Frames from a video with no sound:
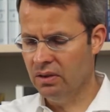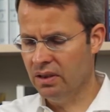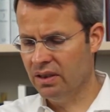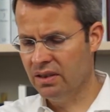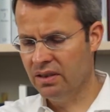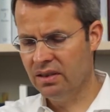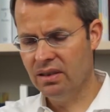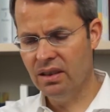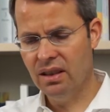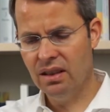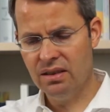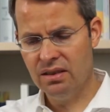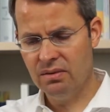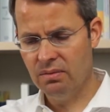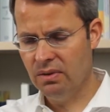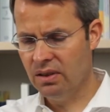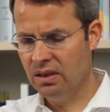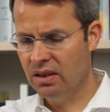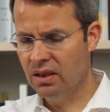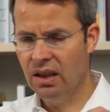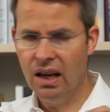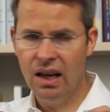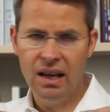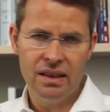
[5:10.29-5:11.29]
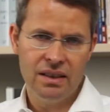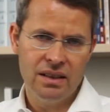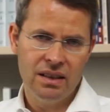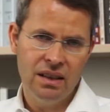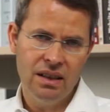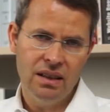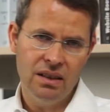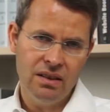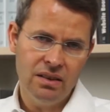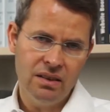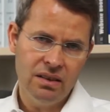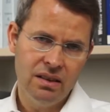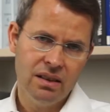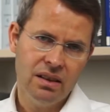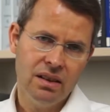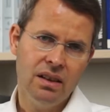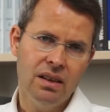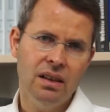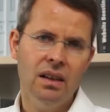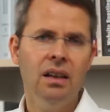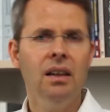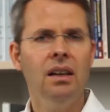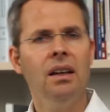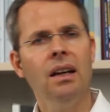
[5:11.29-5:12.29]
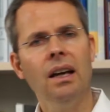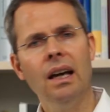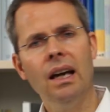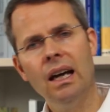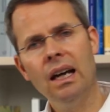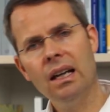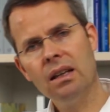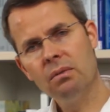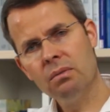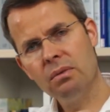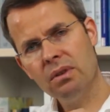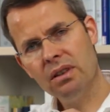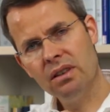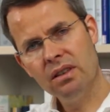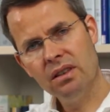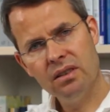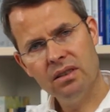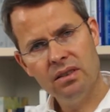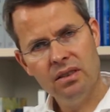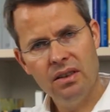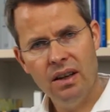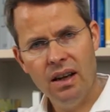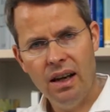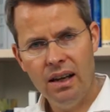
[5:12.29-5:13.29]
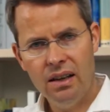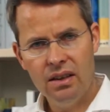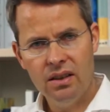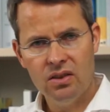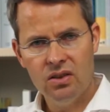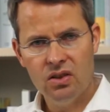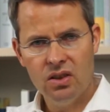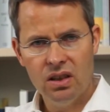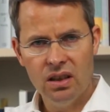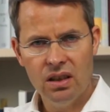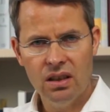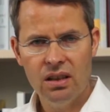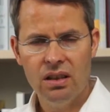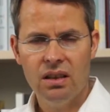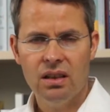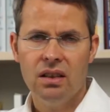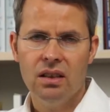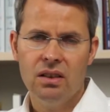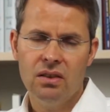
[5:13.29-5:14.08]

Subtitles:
It starts with your idea and with your strategy,